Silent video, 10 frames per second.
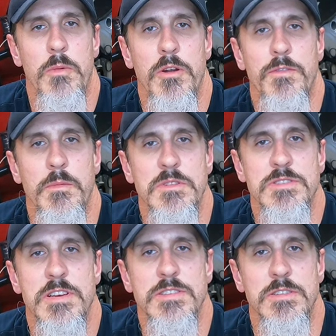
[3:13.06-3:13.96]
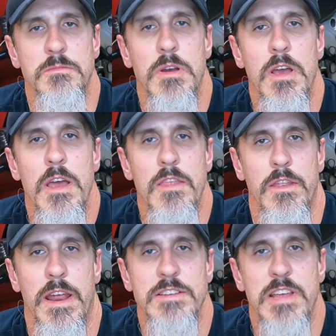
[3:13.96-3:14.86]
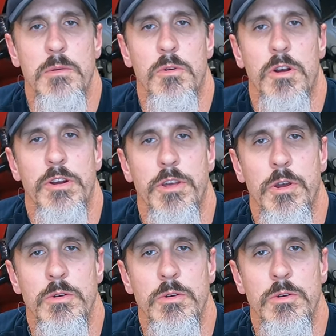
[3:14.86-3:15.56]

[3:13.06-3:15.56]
removed from the system, the next thing we're going to